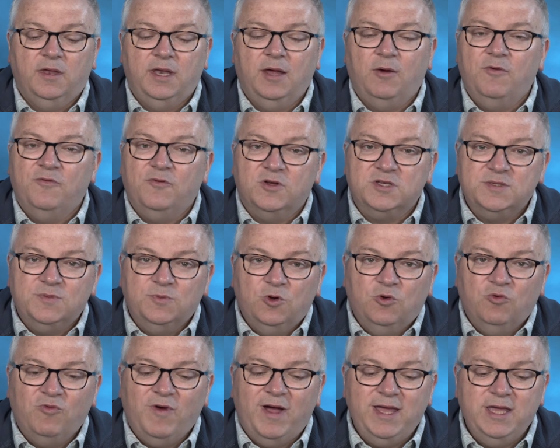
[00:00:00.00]
Now, we've got some
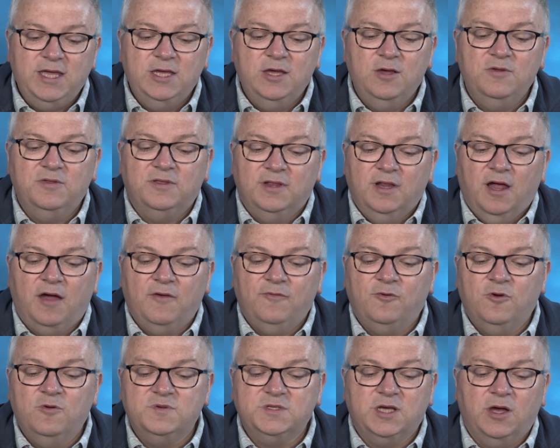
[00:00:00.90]
great youth life
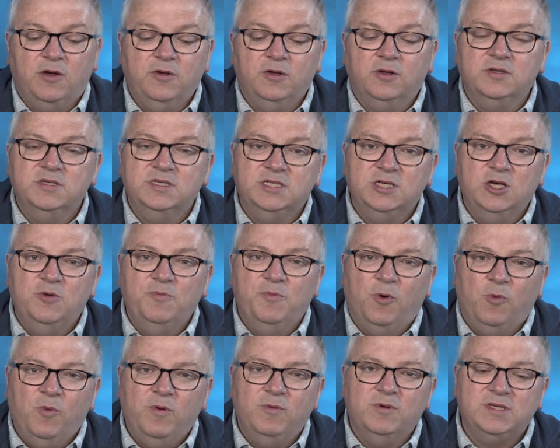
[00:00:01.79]
groups going on Zoom,
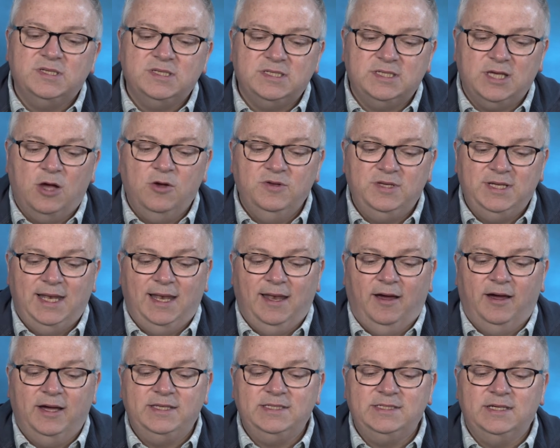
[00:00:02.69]
but we were so
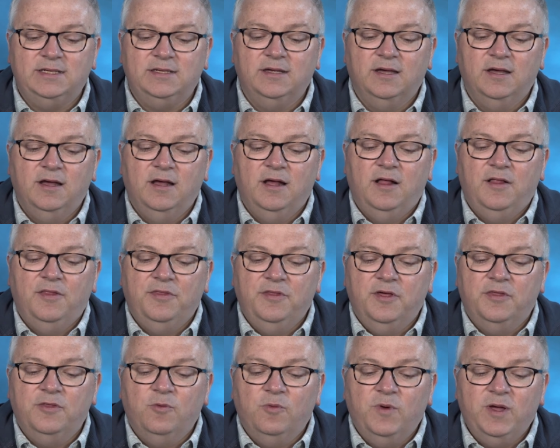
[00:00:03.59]
delighted
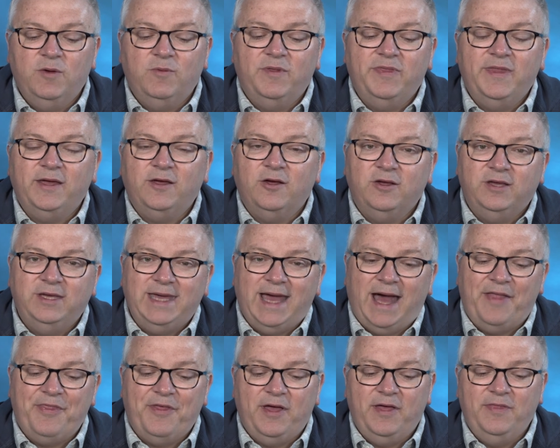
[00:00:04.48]
the other week when they could
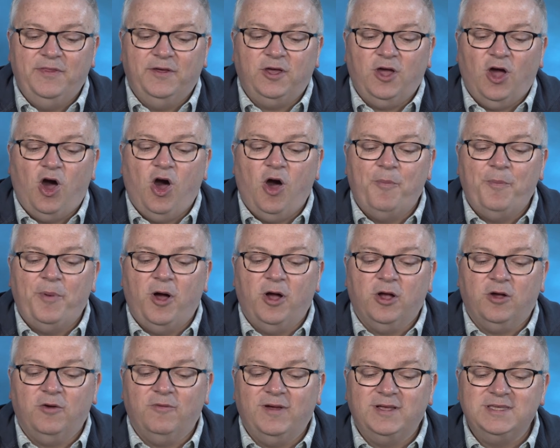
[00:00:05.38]
gather in the car
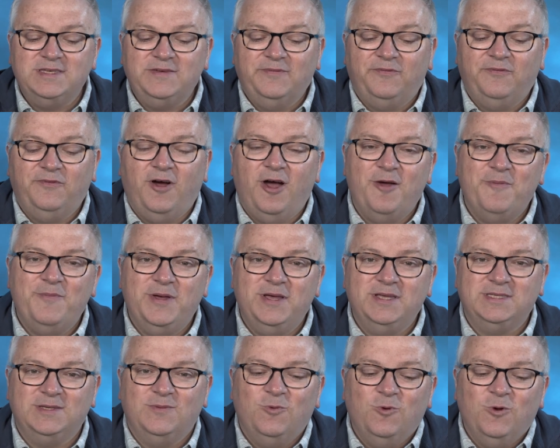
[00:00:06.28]
park around some fire
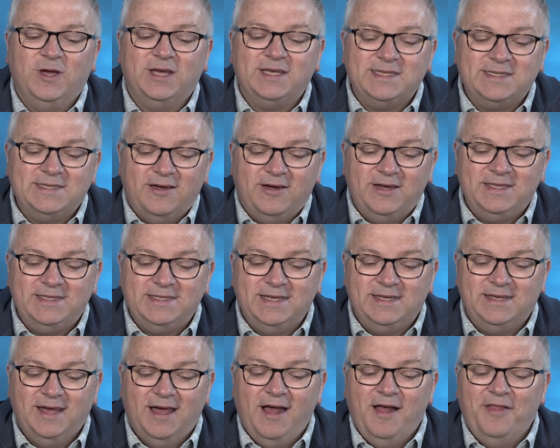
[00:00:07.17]
pits. And we're
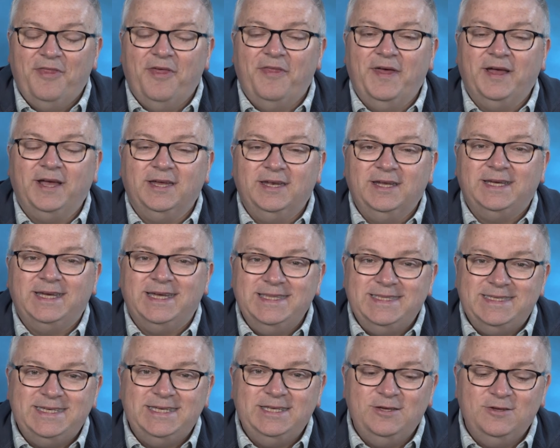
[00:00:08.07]
excited that they're going to
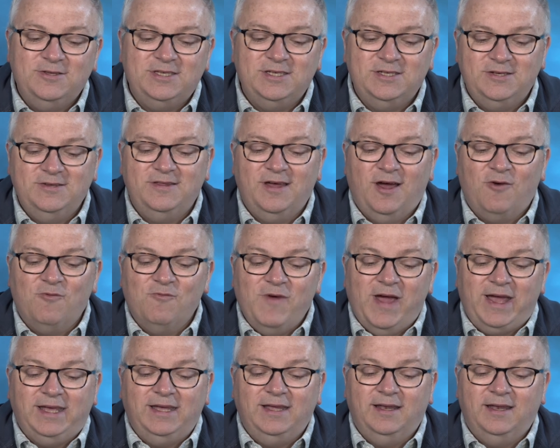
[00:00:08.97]
continue to do that
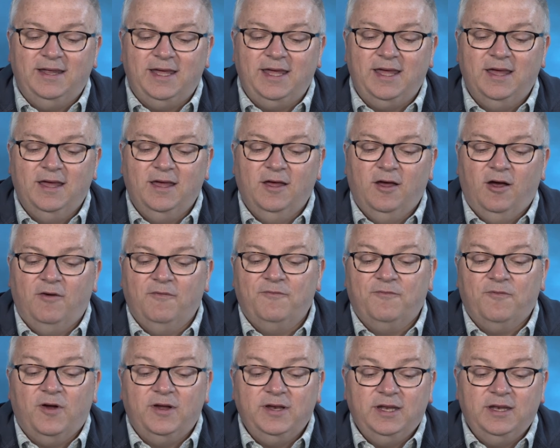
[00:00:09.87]
regularly on
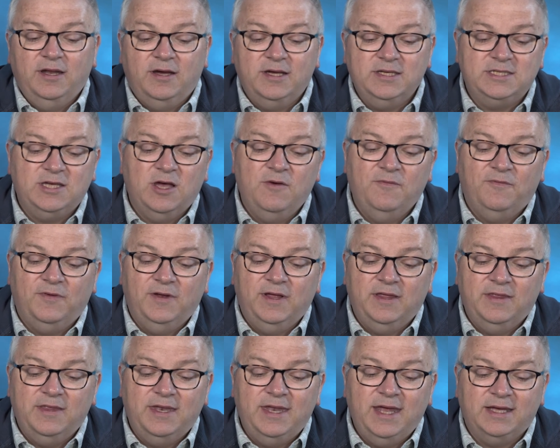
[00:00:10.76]
Friday nights, hopefully,
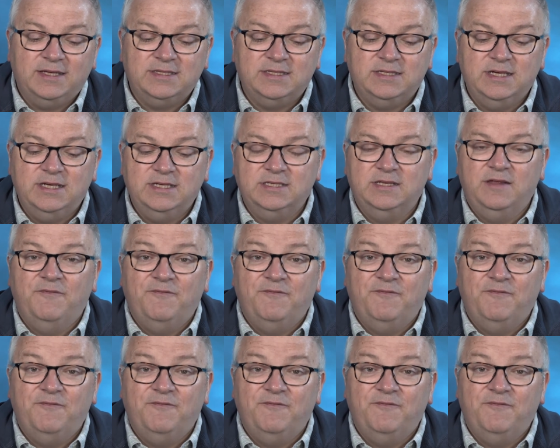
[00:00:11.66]
in the next season.